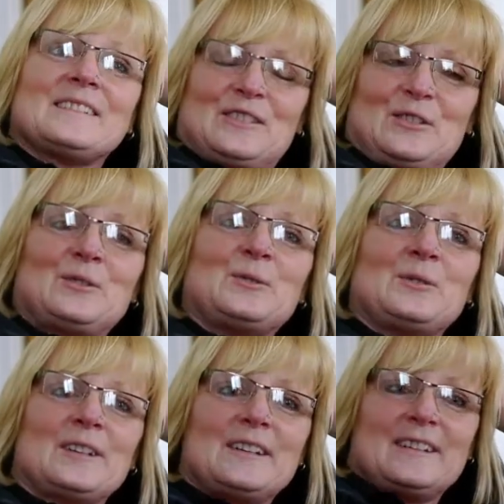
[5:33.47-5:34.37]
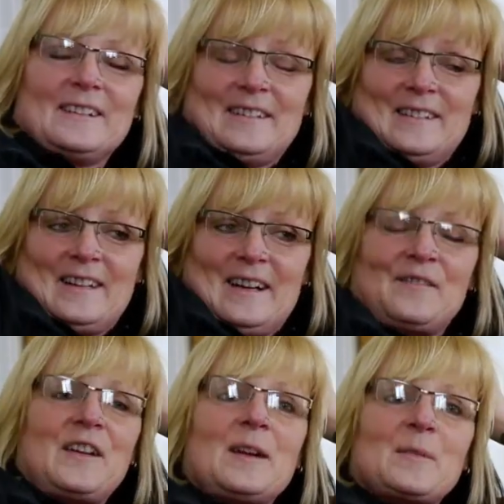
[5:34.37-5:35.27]
to
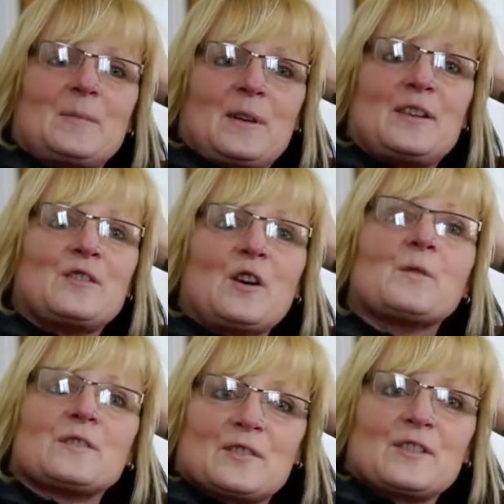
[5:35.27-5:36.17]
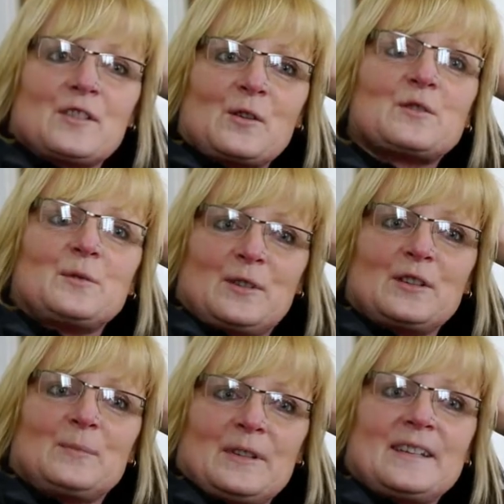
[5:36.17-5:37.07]
a family, but you know it's going to go to a
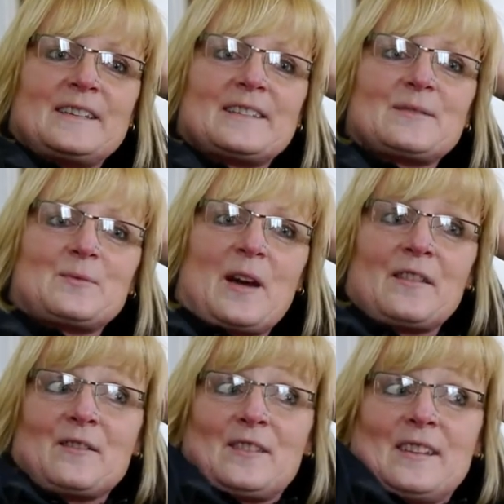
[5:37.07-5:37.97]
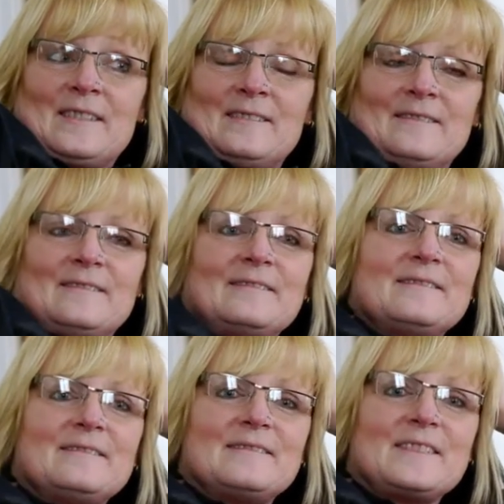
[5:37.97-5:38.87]
good place rather than,
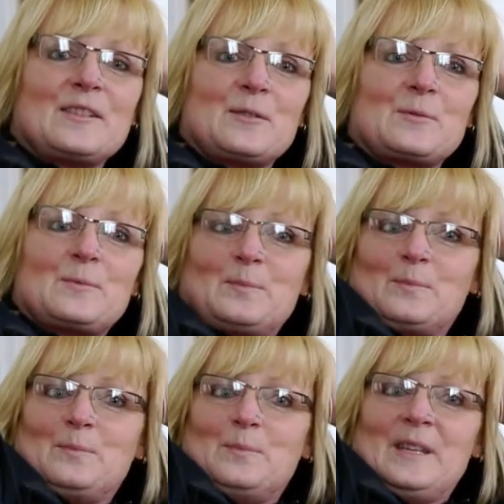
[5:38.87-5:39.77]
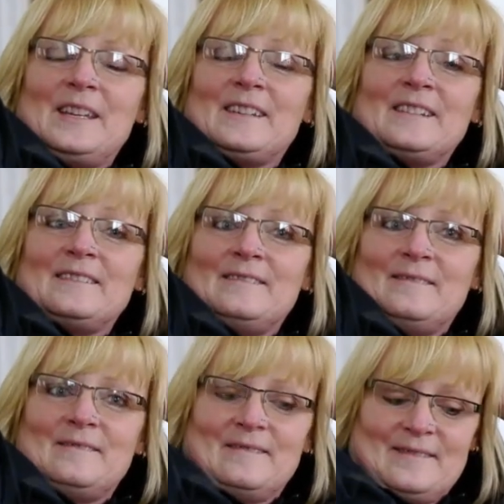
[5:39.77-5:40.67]
you know, be
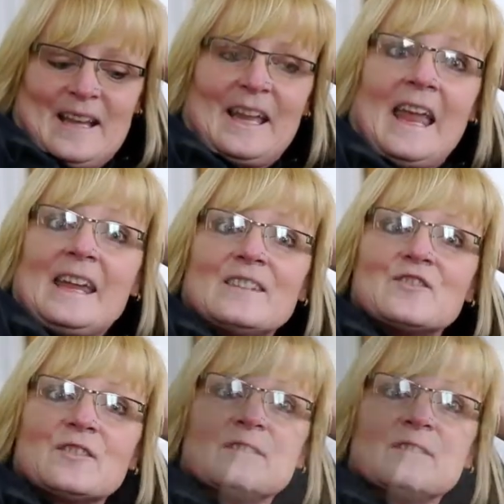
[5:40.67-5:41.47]
in a cage.